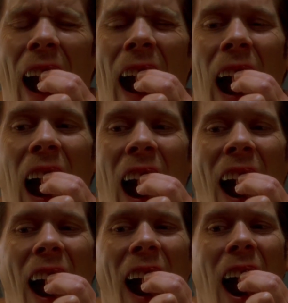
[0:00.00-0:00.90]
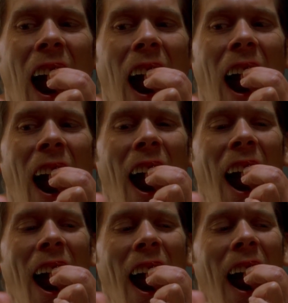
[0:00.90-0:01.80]
as my mama always used to
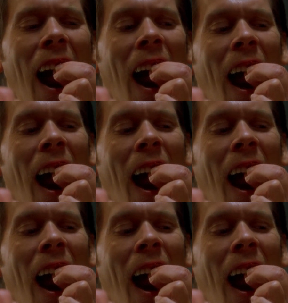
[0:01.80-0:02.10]
say,